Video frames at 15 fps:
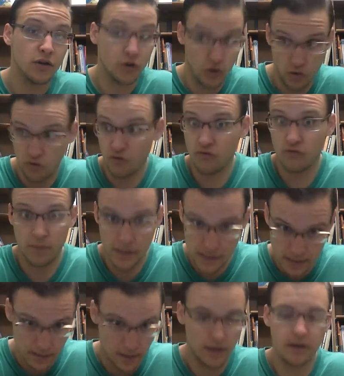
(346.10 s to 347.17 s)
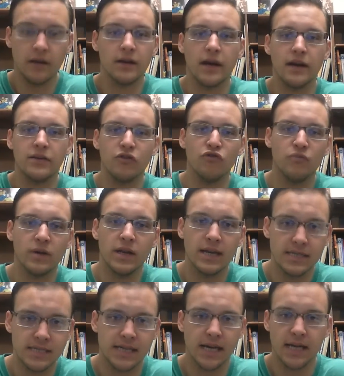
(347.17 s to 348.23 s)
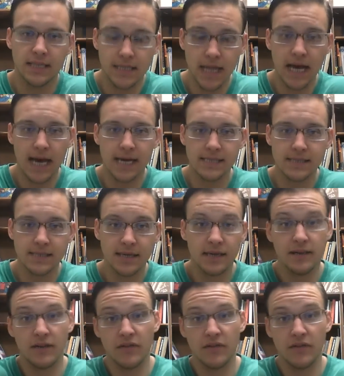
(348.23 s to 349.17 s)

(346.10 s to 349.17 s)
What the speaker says: you've been studying and you've been listening in class,